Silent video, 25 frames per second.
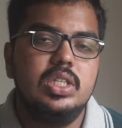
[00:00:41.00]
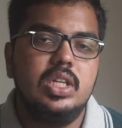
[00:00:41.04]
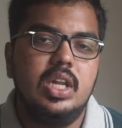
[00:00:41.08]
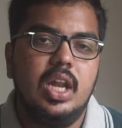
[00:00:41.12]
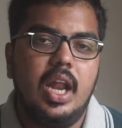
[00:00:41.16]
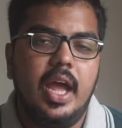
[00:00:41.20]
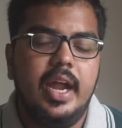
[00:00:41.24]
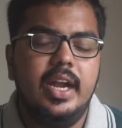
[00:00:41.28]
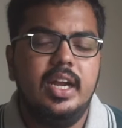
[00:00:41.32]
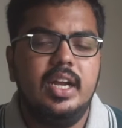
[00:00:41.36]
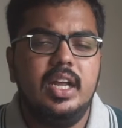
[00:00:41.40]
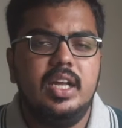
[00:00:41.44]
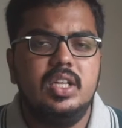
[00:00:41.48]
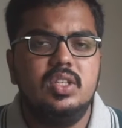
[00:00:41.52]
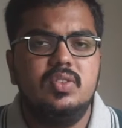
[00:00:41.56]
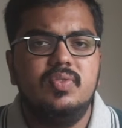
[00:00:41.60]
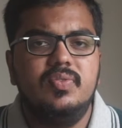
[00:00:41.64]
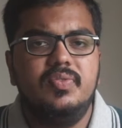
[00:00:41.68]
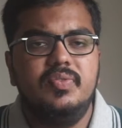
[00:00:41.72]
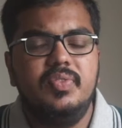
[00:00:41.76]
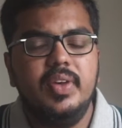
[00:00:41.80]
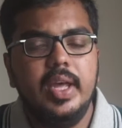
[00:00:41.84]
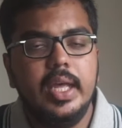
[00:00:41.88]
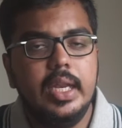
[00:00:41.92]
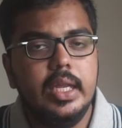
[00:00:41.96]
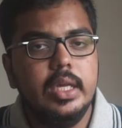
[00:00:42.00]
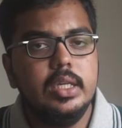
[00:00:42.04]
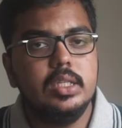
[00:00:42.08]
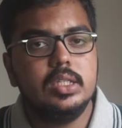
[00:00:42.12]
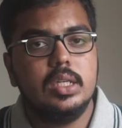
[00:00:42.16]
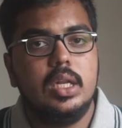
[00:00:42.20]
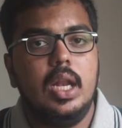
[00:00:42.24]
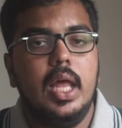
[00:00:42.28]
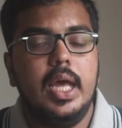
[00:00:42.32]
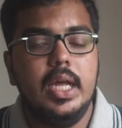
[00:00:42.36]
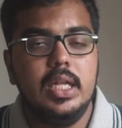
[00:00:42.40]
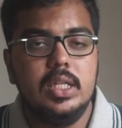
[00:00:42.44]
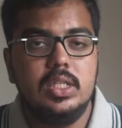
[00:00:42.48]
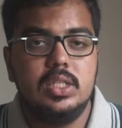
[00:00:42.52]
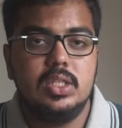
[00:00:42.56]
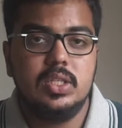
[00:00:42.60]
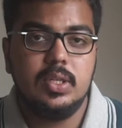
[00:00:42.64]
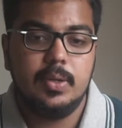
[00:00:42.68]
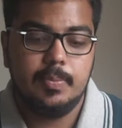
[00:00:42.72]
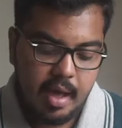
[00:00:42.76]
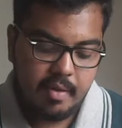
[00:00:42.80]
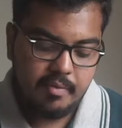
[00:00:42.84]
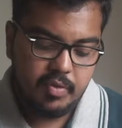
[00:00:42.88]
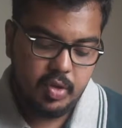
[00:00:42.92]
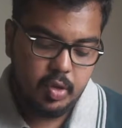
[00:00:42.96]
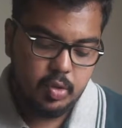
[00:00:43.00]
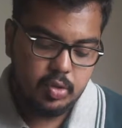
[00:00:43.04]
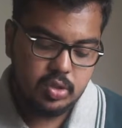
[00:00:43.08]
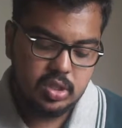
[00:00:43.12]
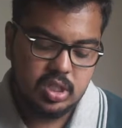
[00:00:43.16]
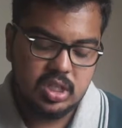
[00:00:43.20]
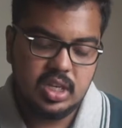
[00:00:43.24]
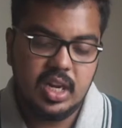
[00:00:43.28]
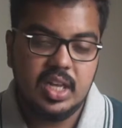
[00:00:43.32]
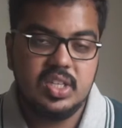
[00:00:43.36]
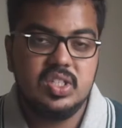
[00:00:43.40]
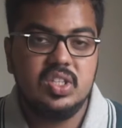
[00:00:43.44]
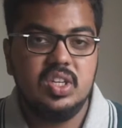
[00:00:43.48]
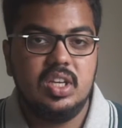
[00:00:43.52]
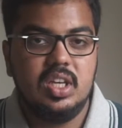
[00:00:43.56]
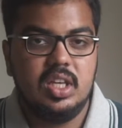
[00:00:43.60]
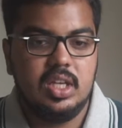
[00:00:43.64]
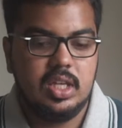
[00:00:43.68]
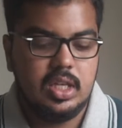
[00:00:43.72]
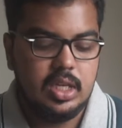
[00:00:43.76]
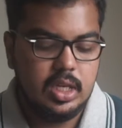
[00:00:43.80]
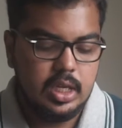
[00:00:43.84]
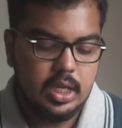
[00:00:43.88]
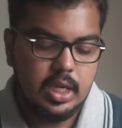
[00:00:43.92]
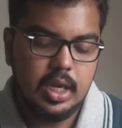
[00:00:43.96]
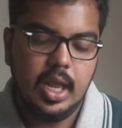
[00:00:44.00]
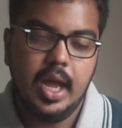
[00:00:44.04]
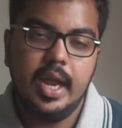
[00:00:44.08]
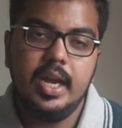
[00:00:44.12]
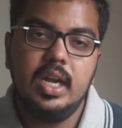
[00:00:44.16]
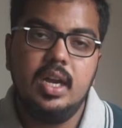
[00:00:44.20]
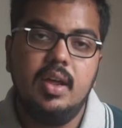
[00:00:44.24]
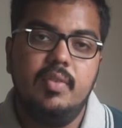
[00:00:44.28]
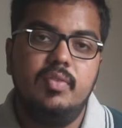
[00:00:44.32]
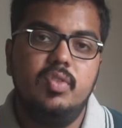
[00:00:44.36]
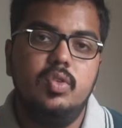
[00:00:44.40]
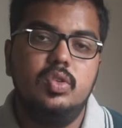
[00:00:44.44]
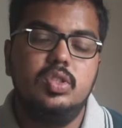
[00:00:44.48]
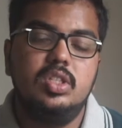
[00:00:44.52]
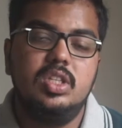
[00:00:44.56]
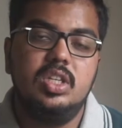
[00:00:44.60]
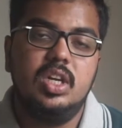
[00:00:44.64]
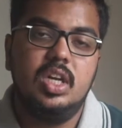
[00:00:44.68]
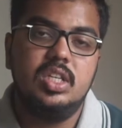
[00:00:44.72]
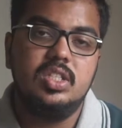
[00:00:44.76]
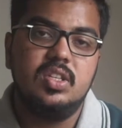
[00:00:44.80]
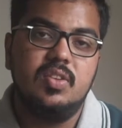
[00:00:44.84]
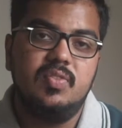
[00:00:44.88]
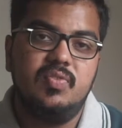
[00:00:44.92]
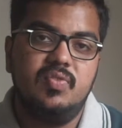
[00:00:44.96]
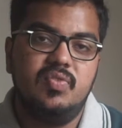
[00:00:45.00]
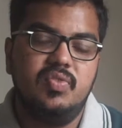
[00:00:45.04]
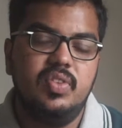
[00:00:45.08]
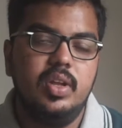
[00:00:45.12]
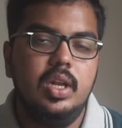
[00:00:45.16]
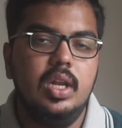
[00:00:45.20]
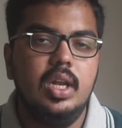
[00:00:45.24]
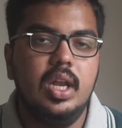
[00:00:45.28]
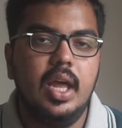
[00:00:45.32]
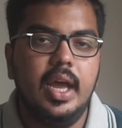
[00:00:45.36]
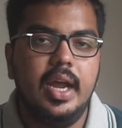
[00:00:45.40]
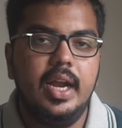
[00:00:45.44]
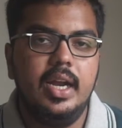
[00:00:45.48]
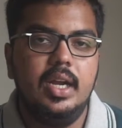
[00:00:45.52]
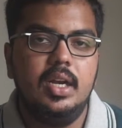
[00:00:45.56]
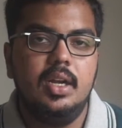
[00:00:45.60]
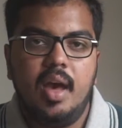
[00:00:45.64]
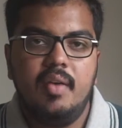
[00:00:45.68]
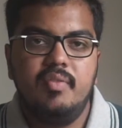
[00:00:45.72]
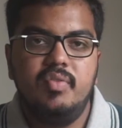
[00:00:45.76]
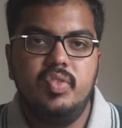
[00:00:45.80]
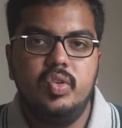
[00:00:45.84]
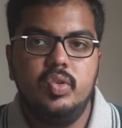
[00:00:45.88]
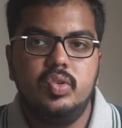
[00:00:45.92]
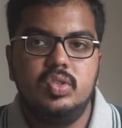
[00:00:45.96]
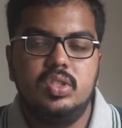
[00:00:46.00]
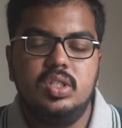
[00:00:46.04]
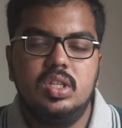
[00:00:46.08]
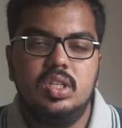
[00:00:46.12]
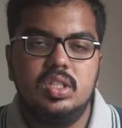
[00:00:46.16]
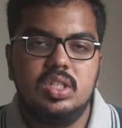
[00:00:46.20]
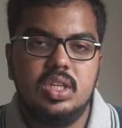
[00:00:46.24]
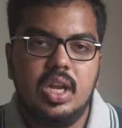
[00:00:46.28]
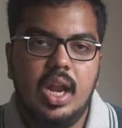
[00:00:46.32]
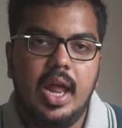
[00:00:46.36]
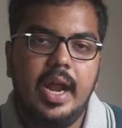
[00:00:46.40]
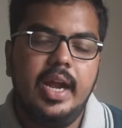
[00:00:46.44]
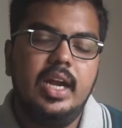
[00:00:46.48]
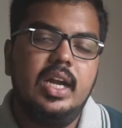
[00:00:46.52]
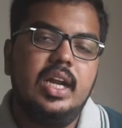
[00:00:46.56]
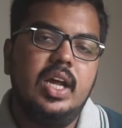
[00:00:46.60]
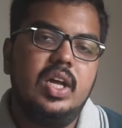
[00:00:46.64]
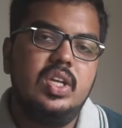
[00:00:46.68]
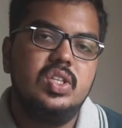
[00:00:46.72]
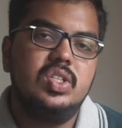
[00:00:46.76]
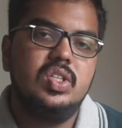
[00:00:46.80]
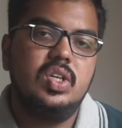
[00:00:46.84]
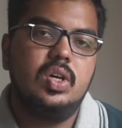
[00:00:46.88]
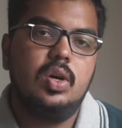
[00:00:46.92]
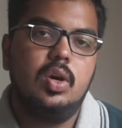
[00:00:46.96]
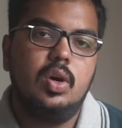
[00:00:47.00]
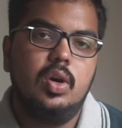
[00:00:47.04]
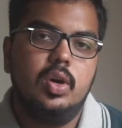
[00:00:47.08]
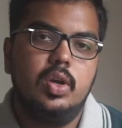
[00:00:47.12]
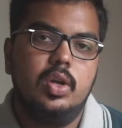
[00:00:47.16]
this light as various lights. I've used it as a key light, I've used it as a fill light, I've used this light as a